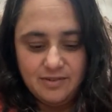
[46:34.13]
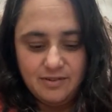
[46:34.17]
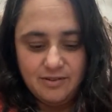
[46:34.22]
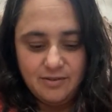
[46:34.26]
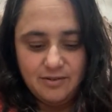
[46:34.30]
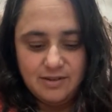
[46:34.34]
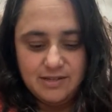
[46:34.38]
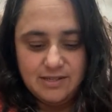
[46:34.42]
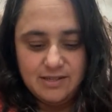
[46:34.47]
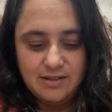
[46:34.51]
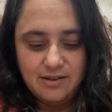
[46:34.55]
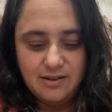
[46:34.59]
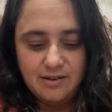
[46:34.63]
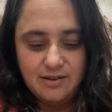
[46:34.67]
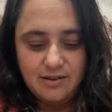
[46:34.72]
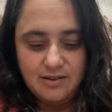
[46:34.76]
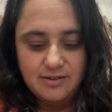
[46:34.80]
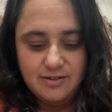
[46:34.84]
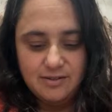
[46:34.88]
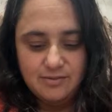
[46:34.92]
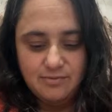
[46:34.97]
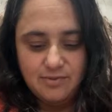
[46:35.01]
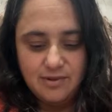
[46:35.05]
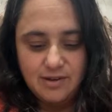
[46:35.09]
What's the
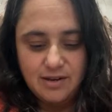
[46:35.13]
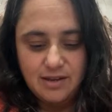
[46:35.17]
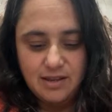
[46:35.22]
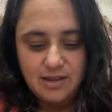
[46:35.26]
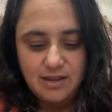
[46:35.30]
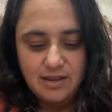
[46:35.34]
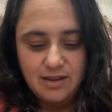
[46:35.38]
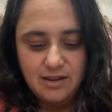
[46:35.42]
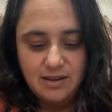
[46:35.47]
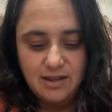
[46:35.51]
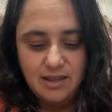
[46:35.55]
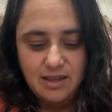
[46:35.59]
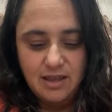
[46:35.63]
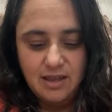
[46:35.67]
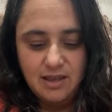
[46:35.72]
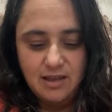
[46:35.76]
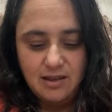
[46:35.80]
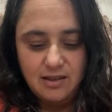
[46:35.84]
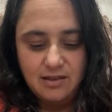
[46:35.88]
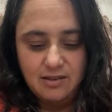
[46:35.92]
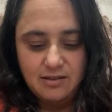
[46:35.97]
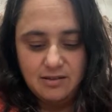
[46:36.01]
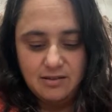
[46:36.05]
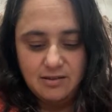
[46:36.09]
last one?
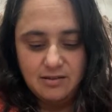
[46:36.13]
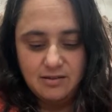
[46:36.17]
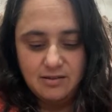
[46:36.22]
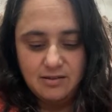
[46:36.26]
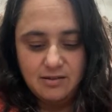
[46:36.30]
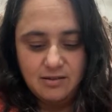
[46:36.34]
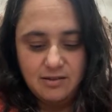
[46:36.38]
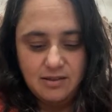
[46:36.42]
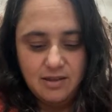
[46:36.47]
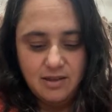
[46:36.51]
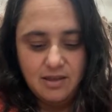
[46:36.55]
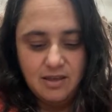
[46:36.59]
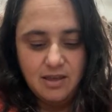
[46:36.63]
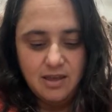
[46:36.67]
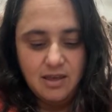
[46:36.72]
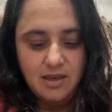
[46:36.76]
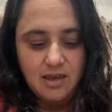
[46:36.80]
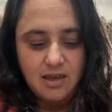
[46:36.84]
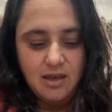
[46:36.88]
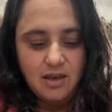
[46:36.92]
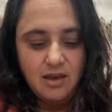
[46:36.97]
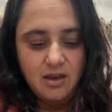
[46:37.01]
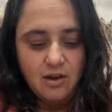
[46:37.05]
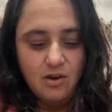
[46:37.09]
Yeah.
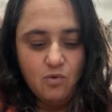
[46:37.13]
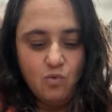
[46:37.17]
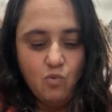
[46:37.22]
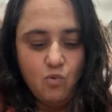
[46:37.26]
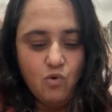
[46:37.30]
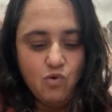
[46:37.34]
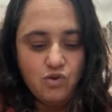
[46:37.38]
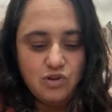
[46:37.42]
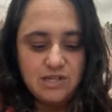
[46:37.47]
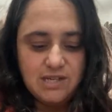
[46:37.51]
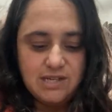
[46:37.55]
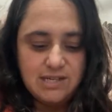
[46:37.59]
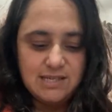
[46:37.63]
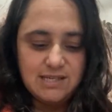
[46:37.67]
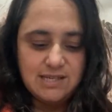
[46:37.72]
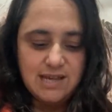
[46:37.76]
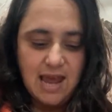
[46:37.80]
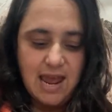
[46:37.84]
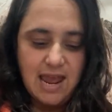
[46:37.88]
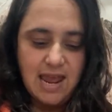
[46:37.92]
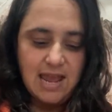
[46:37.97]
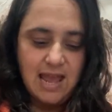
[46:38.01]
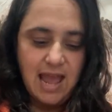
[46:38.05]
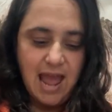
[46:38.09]
Water
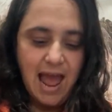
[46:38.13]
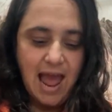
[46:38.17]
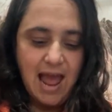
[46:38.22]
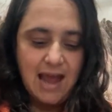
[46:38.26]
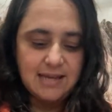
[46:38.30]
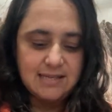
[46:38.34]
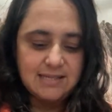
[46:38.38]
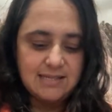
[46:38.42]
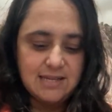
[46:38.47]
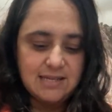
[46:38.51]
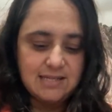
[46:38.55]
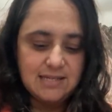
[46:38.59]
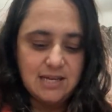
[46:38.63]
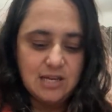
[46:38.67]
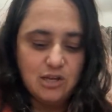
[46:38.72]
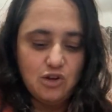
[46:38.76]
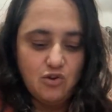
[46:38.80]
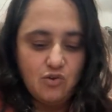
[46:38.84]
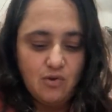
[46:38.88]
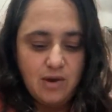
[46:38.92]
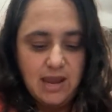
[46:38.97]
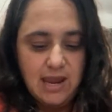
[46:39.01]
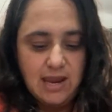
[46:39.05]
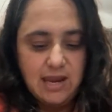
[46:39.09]
snake, accessing
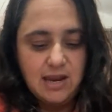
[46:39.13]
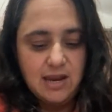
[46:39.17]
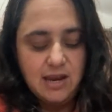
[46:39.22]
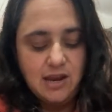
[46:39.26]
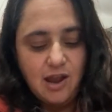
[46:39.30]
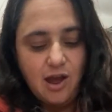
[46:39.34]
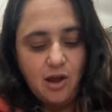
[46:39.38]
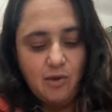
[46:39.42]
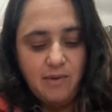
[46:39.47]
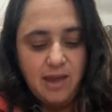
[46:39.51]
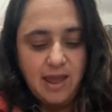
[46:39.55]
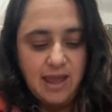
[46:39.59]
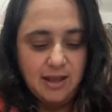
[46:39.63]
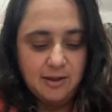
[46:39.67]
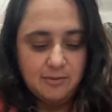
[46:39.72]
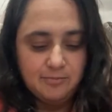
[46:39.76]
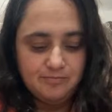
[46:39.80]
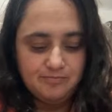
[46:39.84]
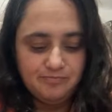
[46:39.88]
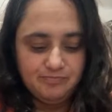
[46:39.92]
your inner knowing.